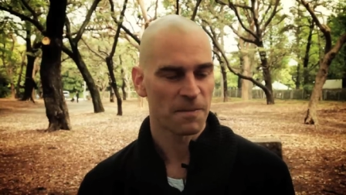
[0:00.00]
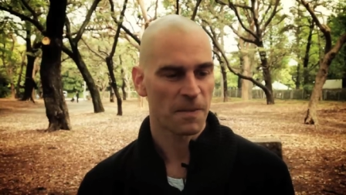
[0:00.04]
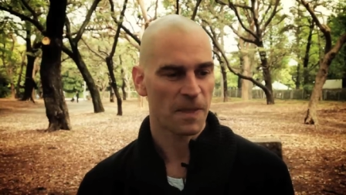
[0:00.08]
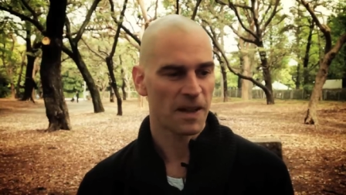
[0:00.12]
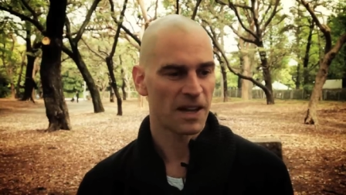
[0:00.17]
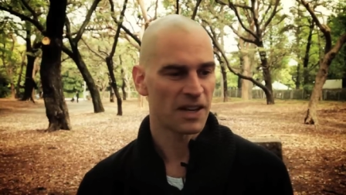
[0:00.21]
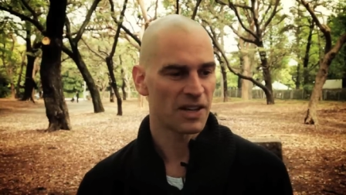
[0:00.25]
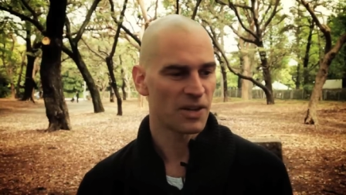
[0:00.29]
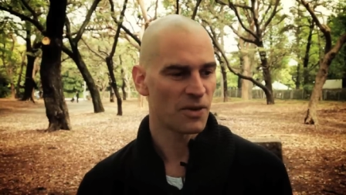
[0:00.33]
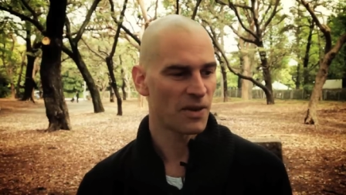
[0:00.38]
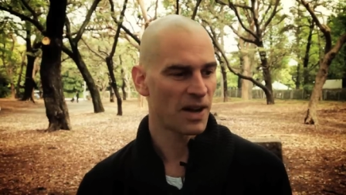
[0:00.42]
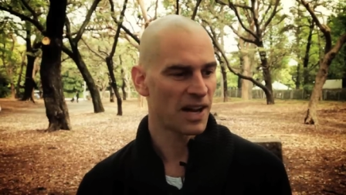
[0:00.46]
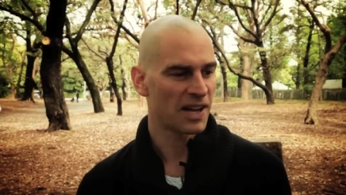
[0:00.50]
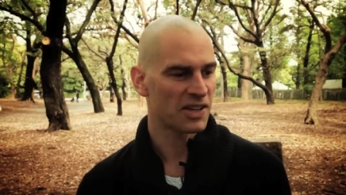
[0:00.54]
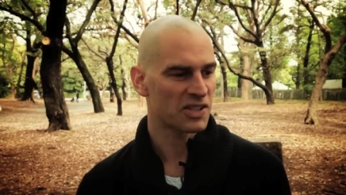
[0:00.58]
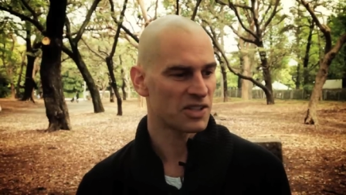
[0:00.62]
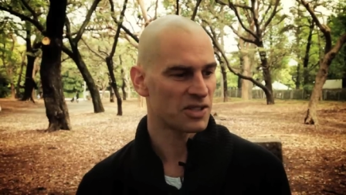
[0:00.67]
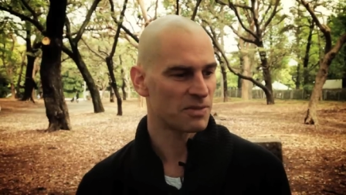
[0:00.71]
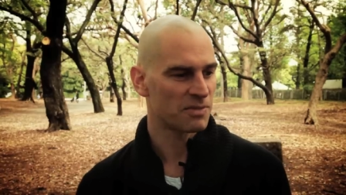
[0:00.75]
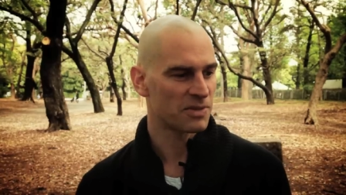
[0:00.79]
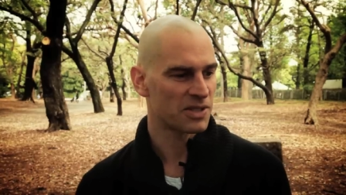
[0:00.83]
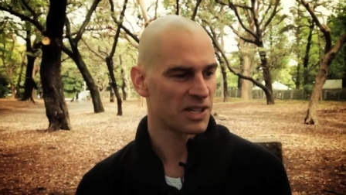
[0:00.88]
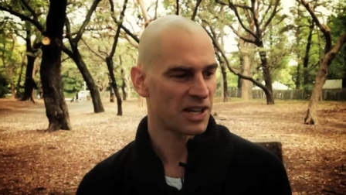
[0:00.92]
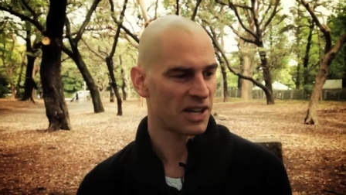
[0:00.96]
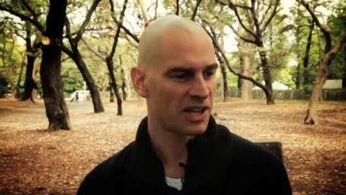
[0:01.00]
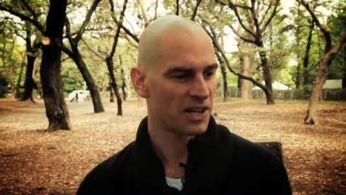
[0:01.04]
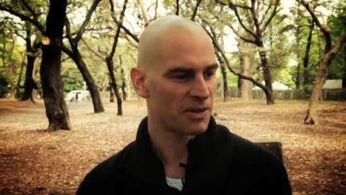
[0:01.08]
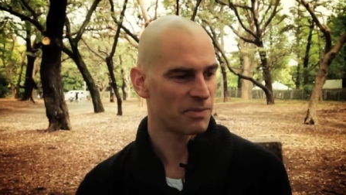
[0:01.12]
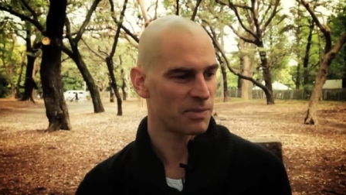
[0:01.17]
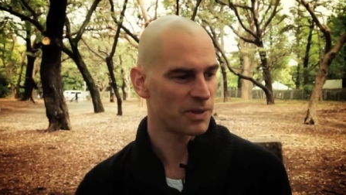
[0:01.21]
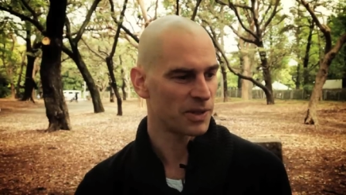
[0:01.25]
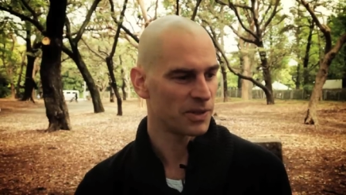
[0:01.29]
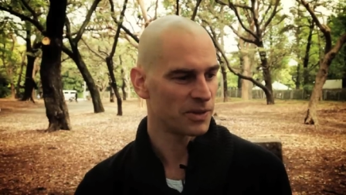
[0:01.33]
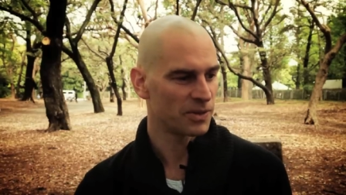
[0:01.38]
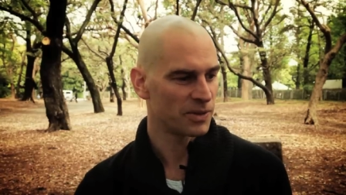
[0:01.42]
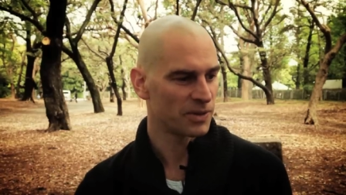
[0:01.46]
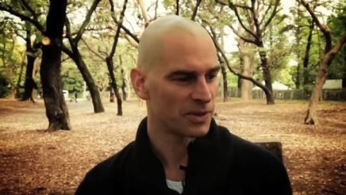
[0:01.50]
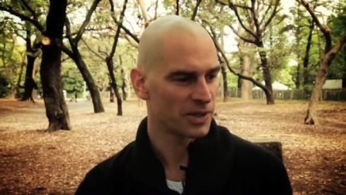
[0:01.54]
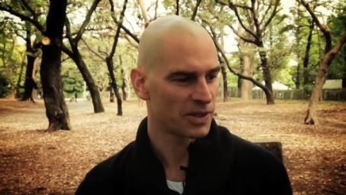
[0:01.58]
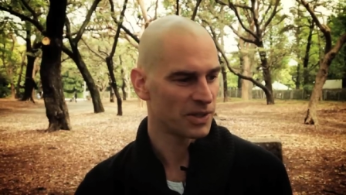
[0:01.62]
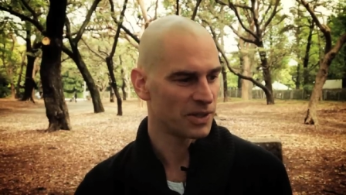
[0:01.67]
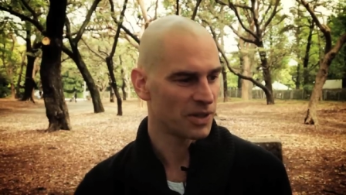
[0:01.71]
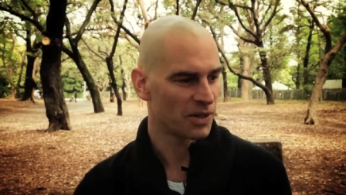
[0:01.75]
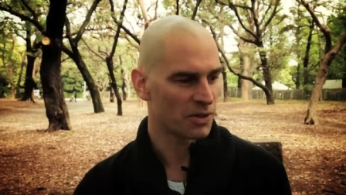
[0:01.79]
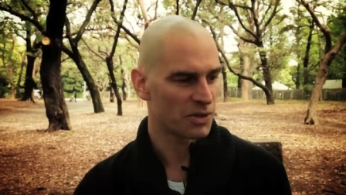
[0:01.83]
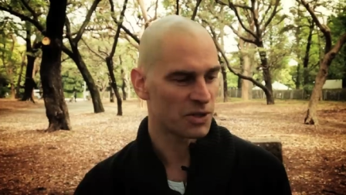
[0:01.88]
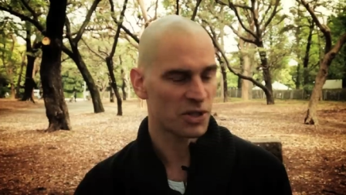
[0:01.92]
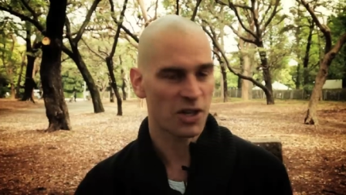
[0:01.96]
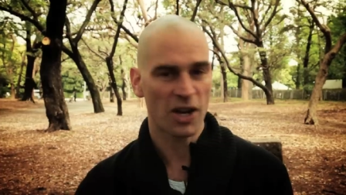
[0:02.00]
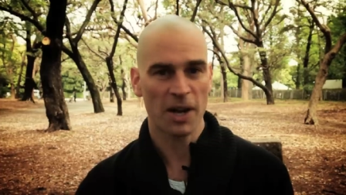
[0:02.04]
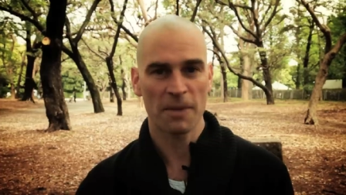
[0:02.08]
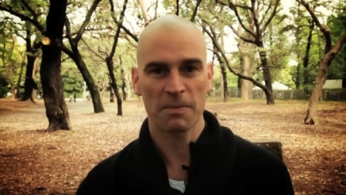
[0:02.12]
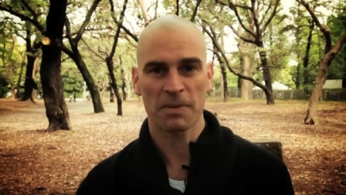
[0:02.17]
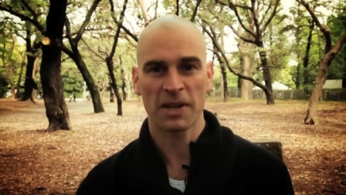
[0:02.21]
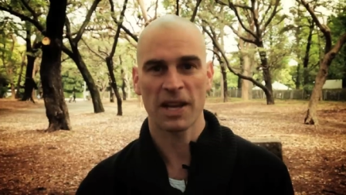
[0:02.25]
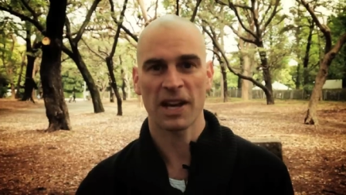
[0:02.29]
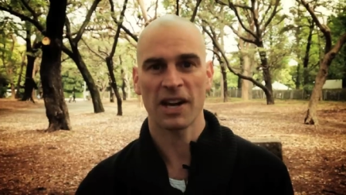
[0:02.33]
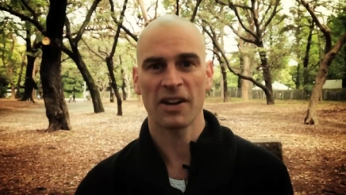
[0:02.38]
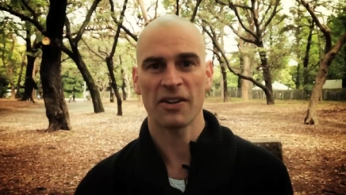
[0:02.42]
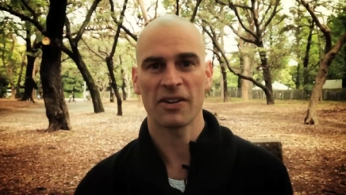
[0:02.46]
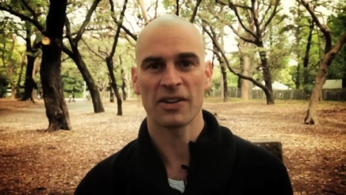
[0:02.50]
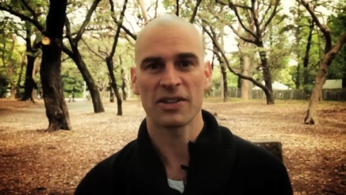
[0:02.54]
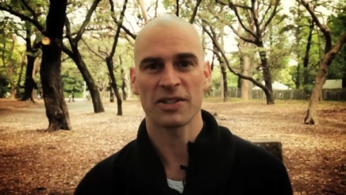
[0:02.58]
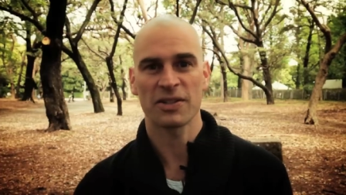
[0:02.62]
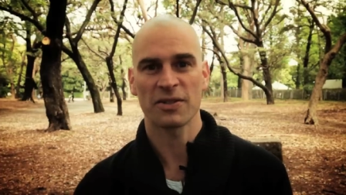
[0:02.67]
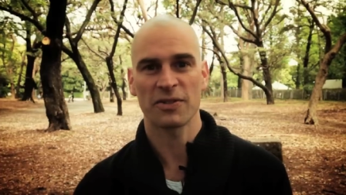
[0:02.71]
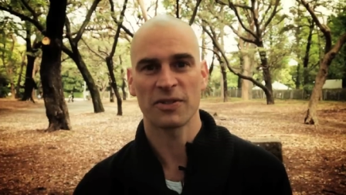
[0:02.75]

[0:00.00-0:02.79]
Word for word: and you ask them to help you, chop carrots